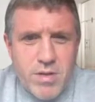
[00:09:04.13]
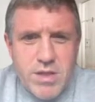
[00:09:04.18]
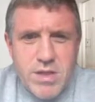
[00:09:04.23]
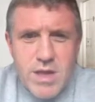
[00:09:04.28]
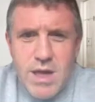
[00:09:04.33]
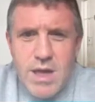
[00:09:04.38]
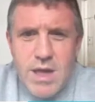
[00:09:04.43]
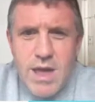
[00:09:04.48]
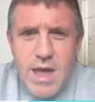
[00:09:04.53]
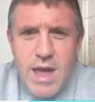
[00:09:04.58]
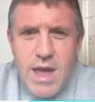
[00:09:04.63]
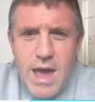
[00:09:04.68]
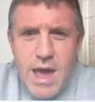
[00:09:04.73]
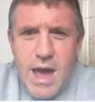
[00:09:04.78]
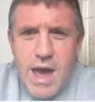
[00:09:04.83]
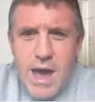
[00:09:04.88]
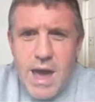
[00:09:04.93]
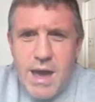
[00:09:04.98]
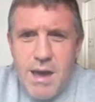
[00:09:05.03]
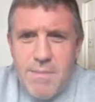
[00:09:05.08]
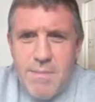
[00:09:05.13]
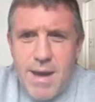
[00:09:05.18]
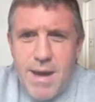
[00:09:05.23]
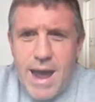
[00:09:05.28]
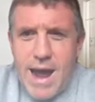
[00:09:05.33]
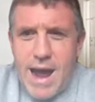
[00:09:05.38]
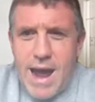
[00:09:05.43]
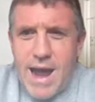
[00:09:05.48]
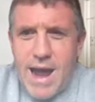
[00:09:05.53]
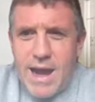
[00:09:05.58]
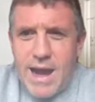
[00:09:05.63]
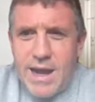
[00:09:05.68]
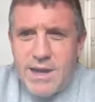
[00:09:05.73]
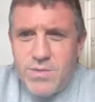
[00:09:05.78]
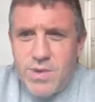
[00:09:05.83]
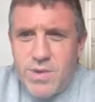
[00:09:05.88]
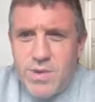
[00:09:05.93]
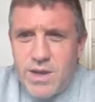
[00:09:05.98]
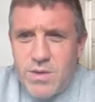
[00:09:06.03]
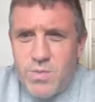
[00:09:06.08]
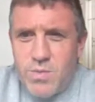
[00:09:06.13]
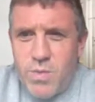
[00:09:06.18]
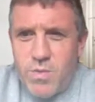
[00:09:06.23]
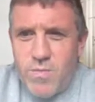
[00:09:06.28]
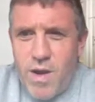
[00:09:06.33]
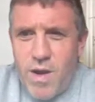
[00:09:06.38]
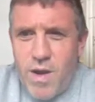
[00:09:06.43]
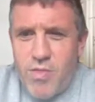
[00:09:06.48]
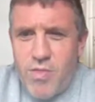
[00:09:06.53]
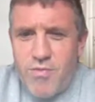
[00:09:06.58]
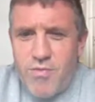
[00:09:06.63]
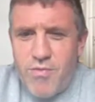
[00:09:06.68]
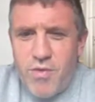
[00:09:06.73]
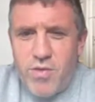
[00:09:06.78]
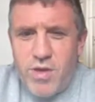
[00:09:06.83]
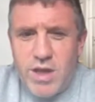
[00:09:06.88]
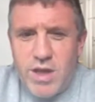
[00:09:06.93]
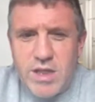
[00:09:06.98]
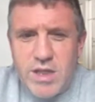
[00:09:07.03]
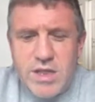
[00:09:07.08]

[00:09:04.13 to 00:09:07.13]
box, and we can run through